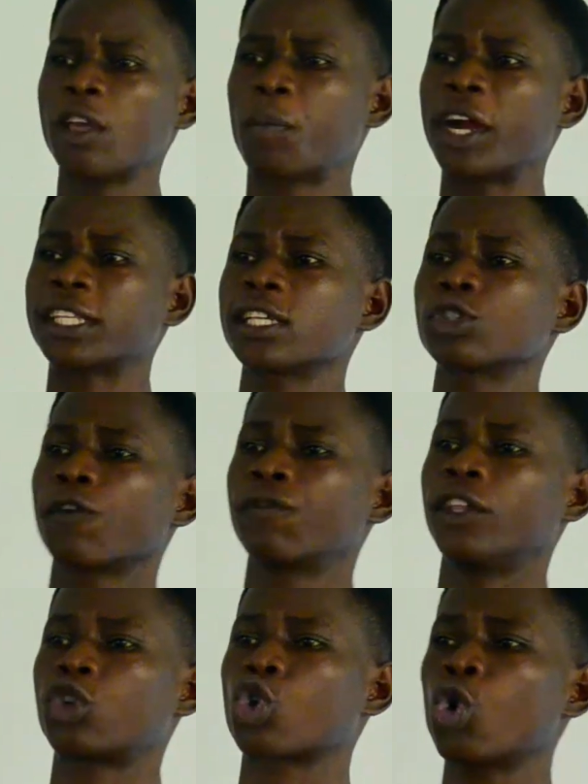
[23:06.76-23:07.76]
the presence of
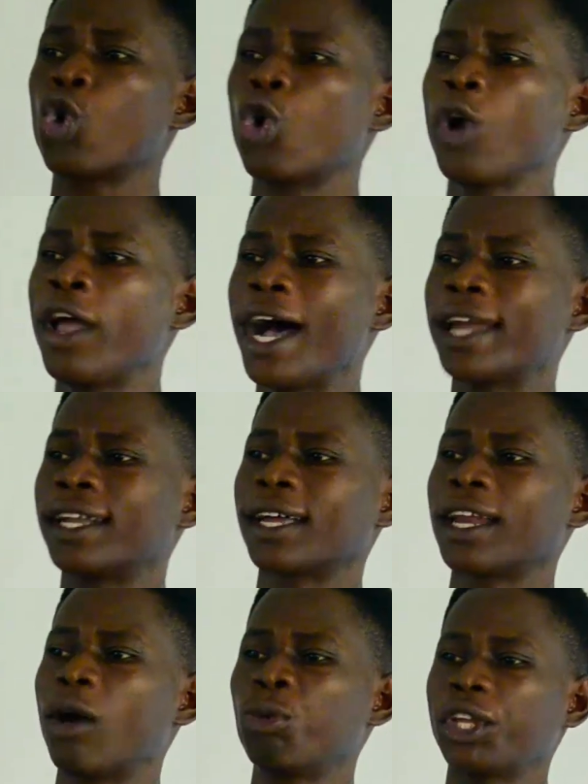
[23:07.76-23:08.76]
the true
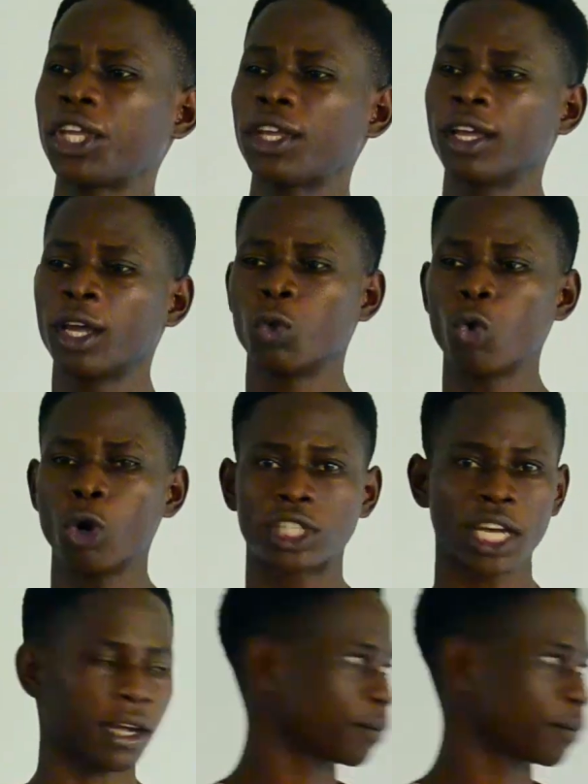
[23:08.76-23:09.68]
underground water.